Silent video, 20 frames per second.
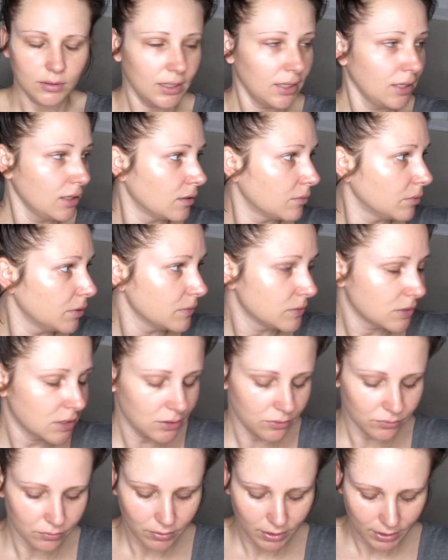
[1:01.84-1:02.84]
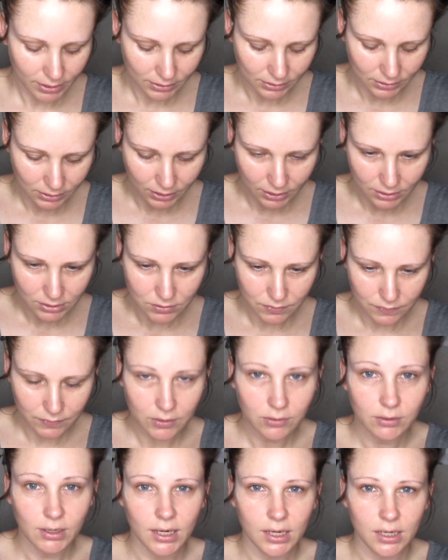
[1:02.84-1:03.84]
cannot believe it's going to rain the next few
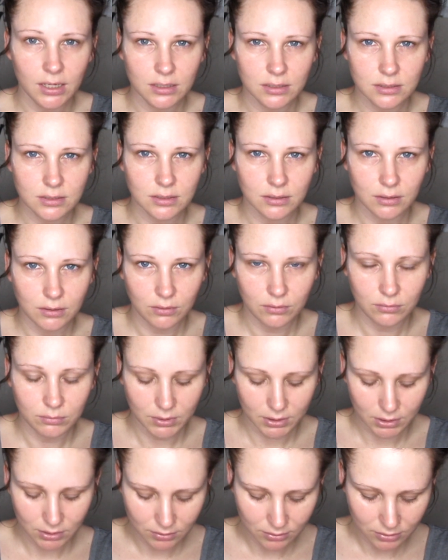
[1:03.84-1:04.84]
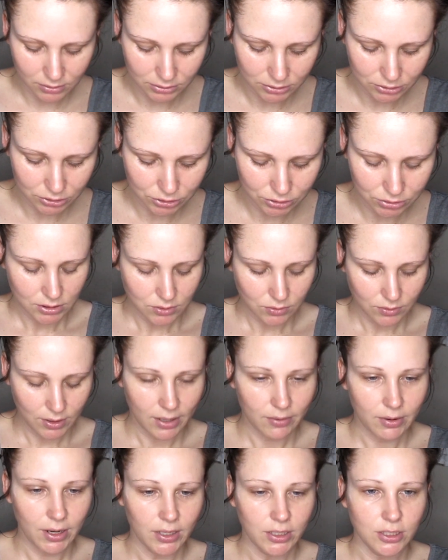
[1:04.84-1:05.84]
days. Oh my gosh. So
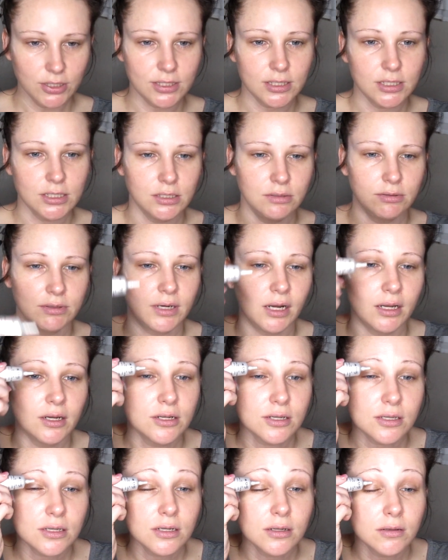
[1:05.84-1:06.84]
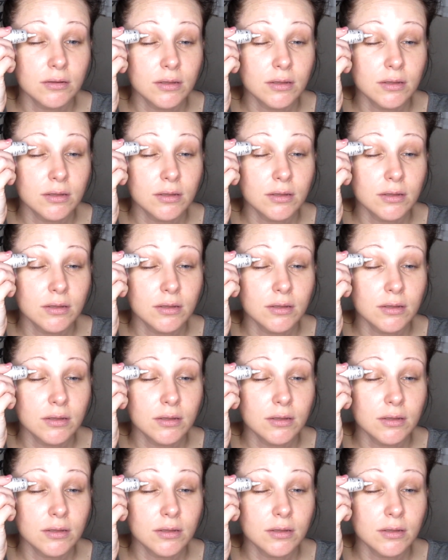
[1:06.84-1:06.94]
how I usually do it, I usually do